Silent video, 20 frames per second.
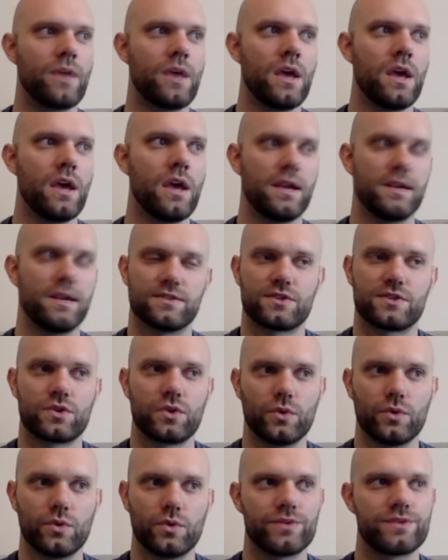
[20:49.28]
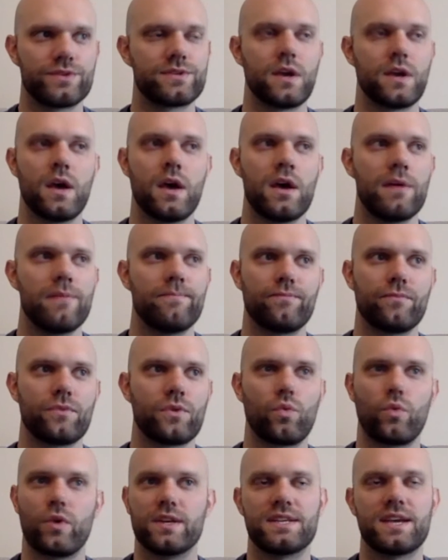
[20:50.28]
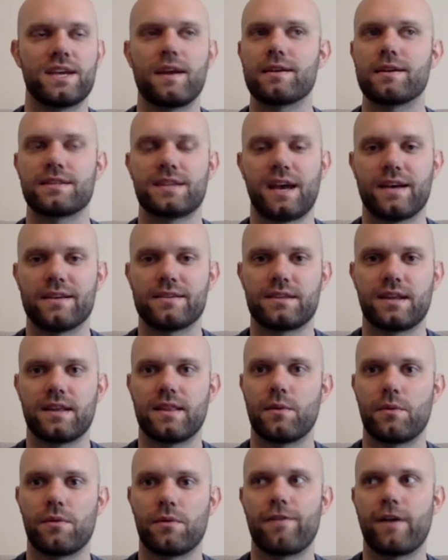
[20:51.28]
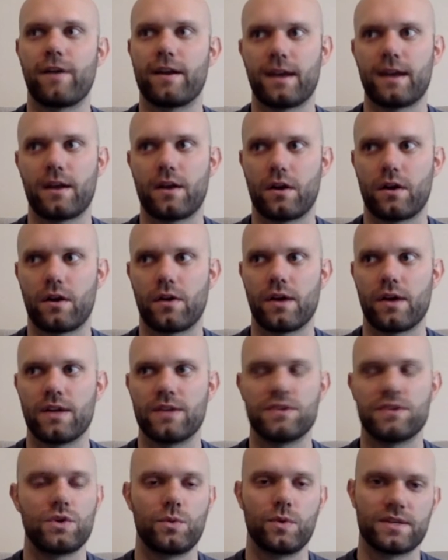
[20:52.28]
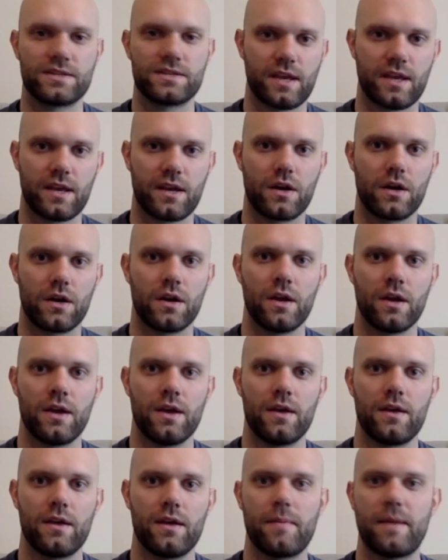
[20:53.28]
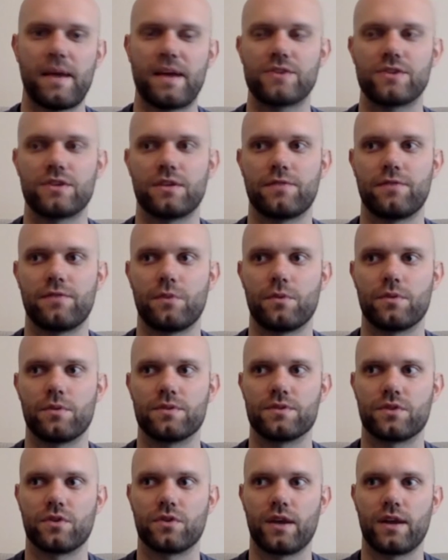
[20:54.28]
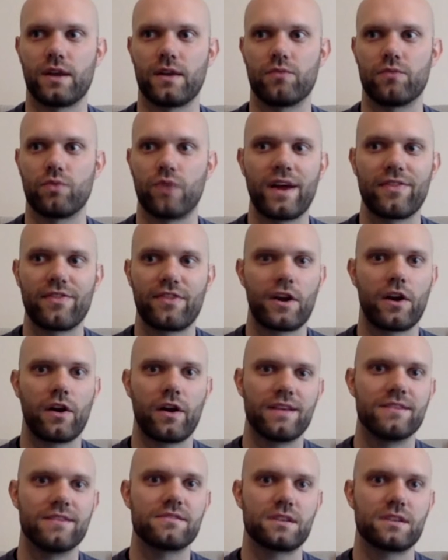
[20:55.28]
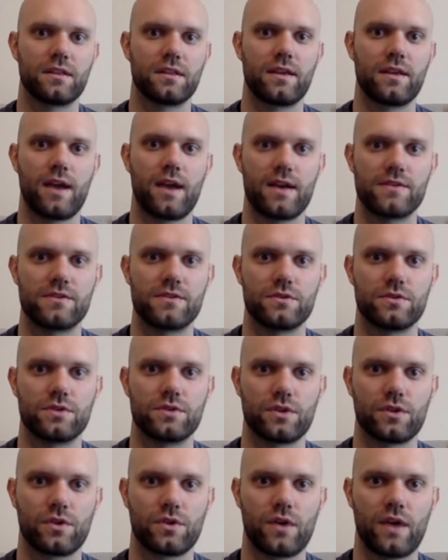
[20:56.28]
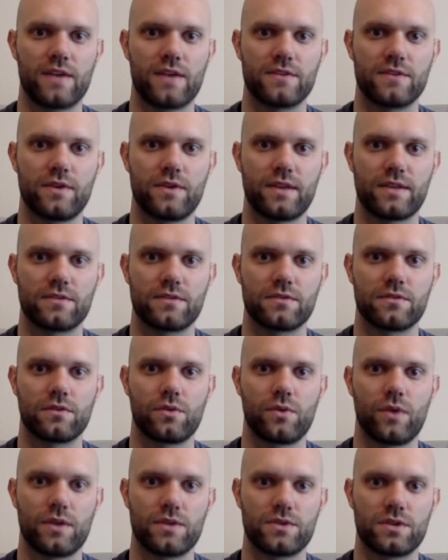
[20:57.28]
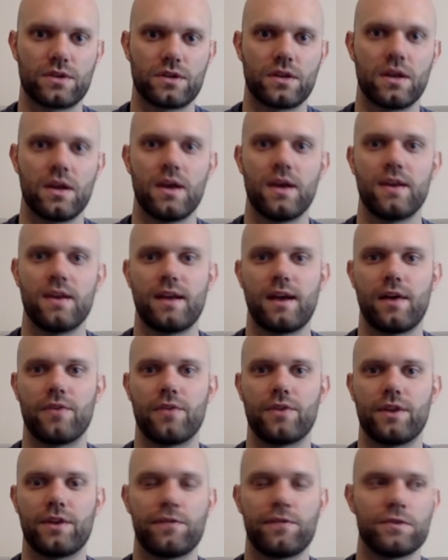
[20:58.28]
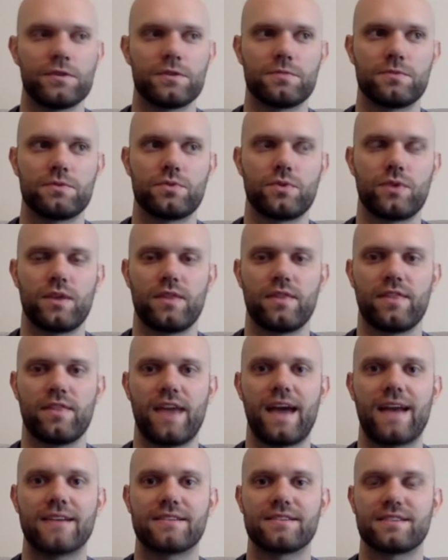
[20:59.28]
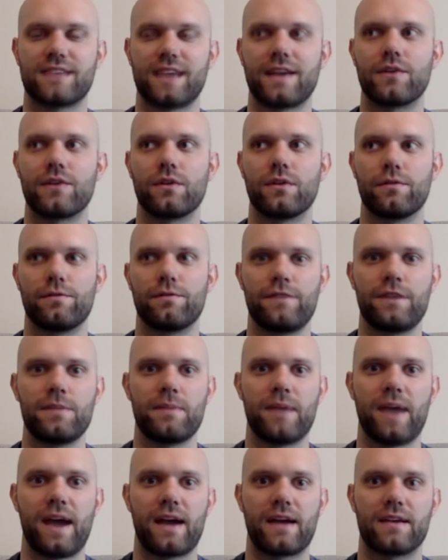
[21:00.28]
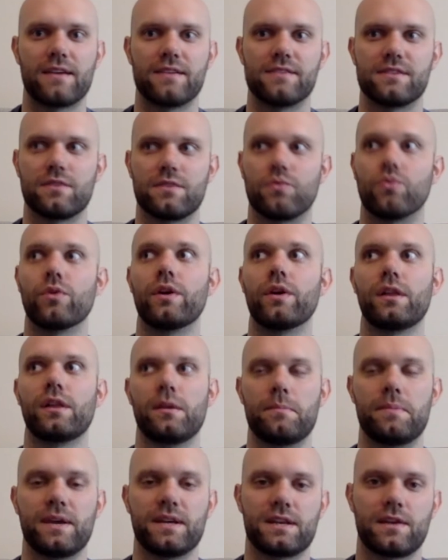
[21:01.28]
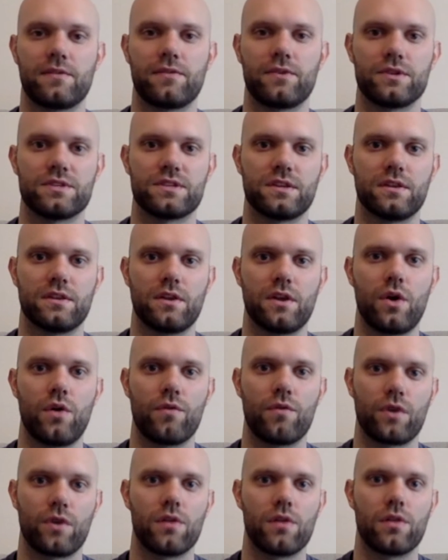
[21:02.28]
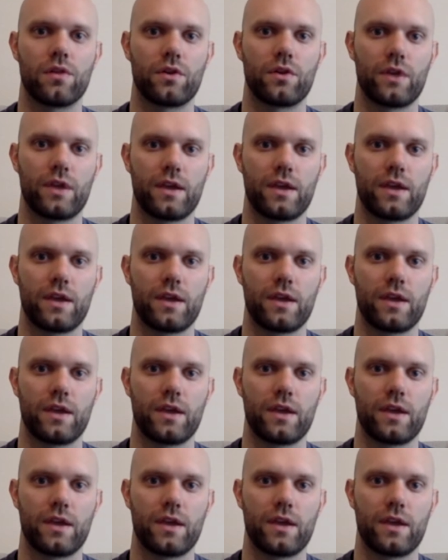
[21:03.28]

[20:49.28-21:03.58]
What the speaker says: in schools, we take a test and then we find out our grade 2 weeks later. Imagine if it was graded right there instantly as you answered the question. Now, the difference between that cycle of feedback is a really big difference in overall learning.